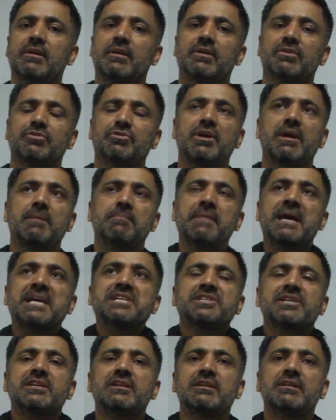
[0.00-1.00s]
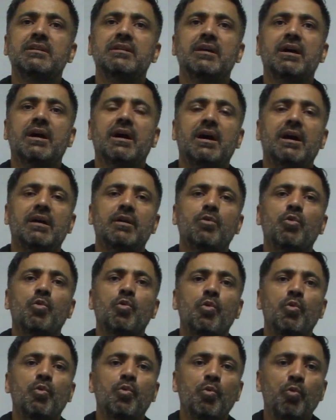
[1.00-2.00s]
So imagine
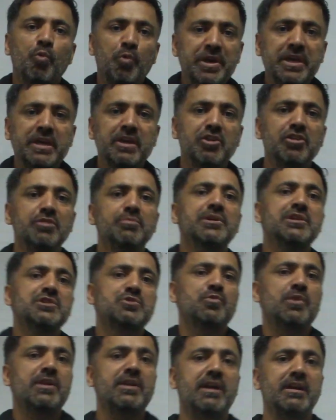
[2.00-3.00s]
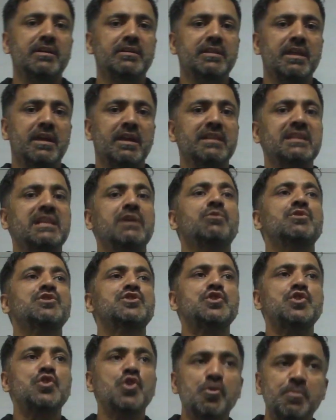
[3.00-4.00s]
we humans were not there, and there was
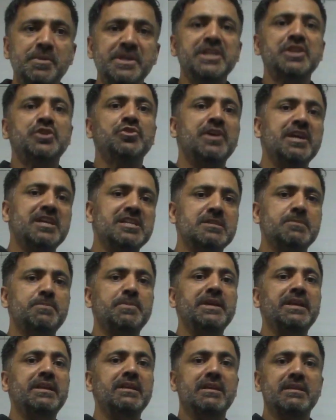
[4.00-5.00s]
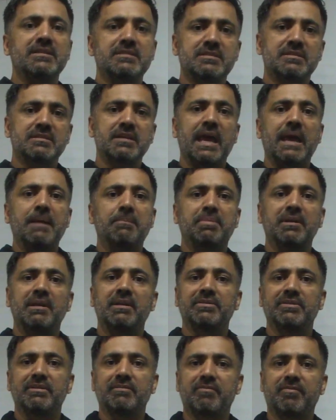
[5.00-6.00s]
nobody to experience
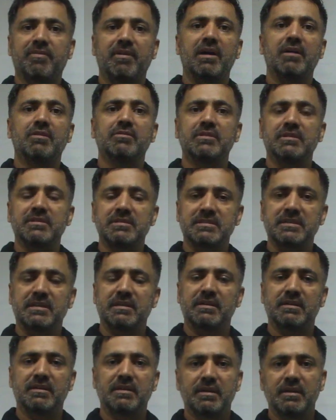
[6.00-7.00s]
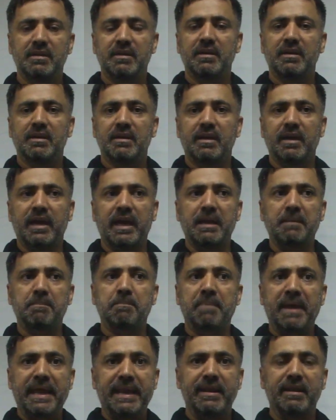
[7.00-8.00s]
apples and flowers and
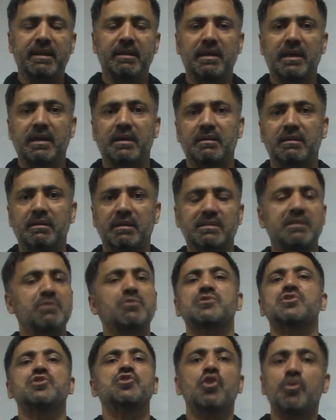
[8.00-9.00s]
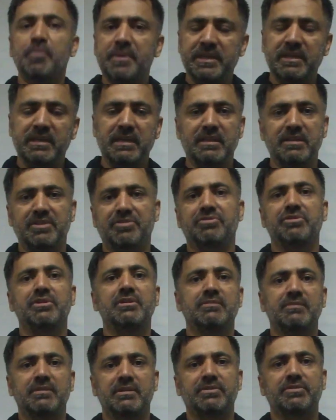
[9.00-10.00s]
pen, and there was nobody in this
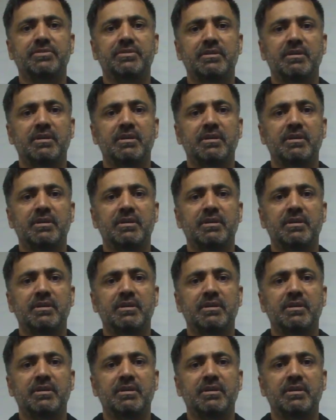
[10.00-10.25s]
universe.